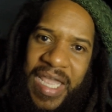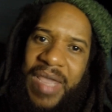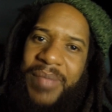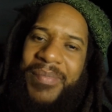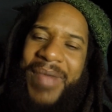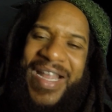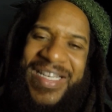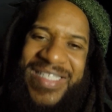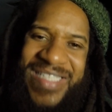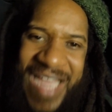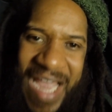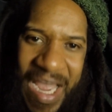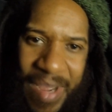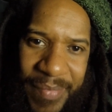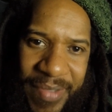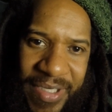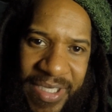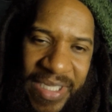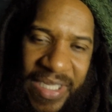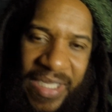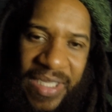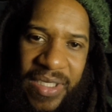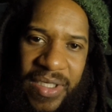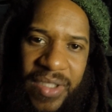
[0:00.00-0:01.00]
in my time of
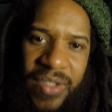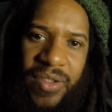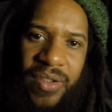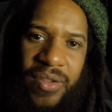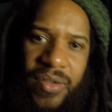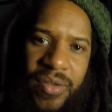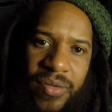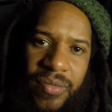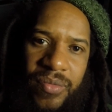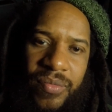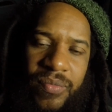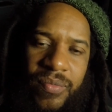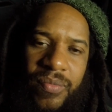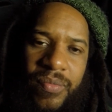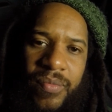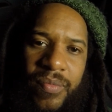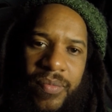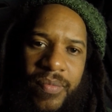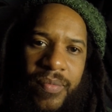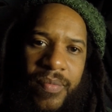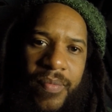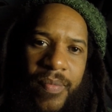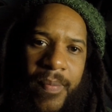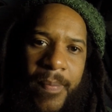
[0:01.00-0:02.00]
need.
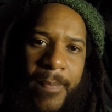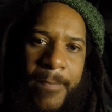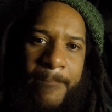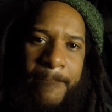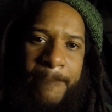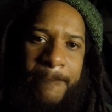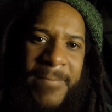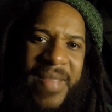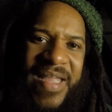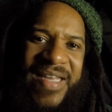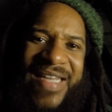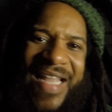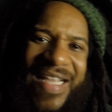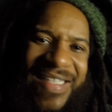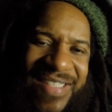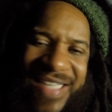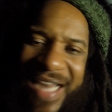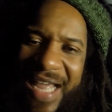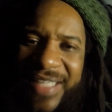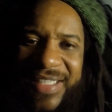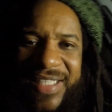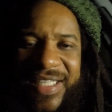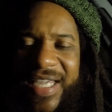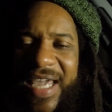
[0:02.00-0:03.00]
And that's
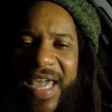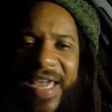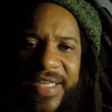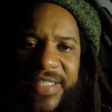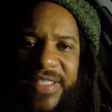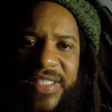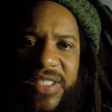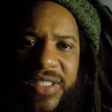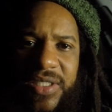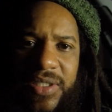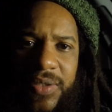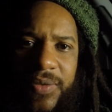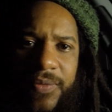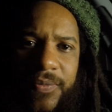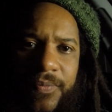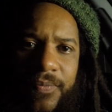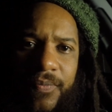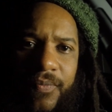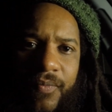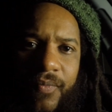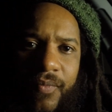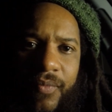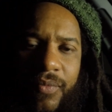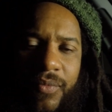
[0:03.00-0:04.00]
not the case.
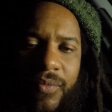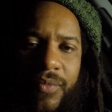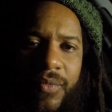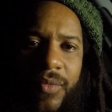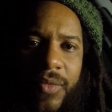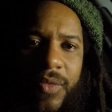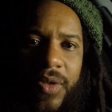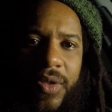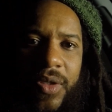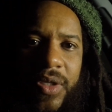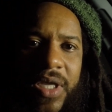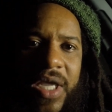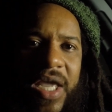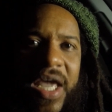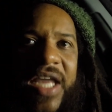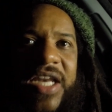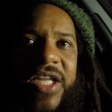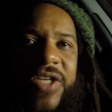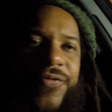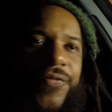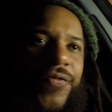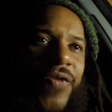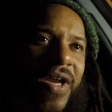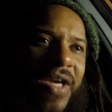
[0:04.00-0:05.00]
And
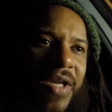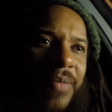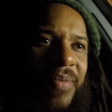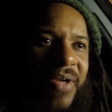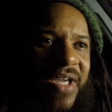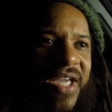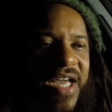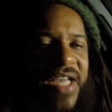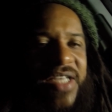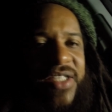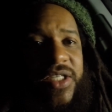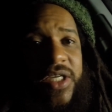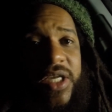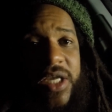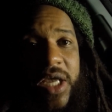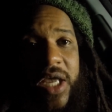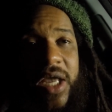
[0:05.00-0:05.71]
it's funny because